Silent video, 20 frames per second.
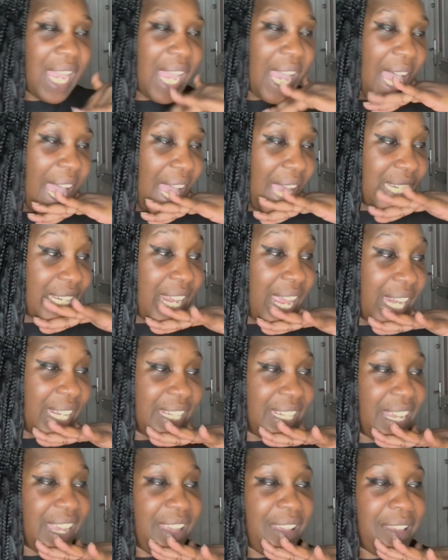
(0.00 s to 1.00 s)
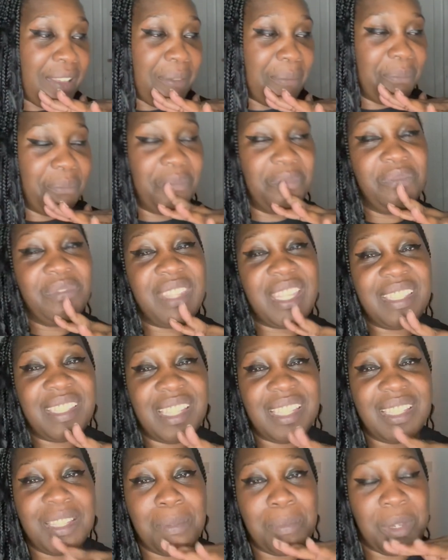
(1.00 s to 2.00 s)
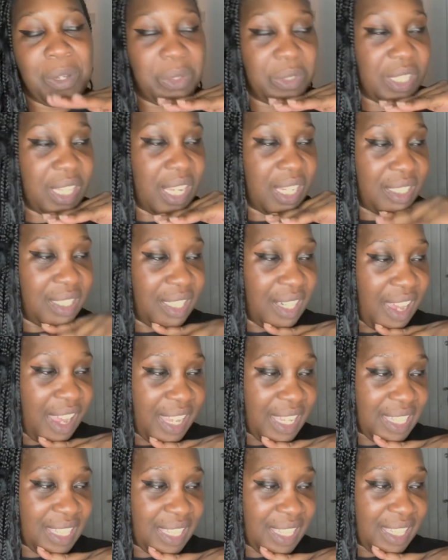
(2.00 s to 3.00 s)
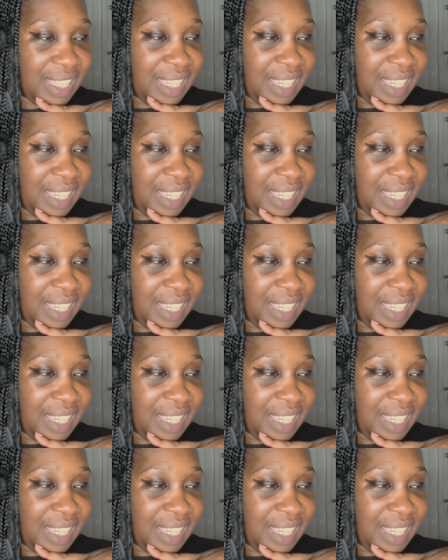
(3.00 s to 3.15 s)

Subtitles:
And then they said to Milton like